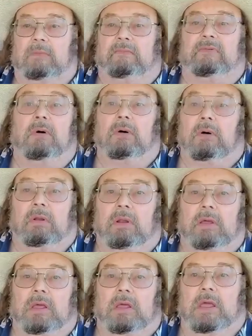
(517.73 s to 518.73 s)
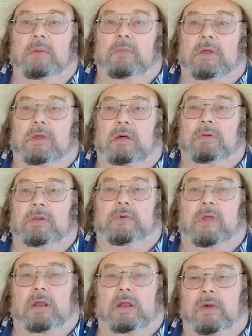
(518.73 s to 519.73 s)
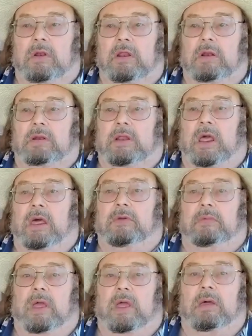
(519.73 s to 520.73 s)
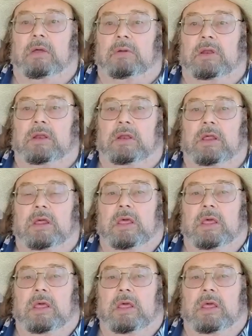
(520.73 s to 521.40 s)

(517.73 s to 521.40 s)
full, because if you got other little towns around and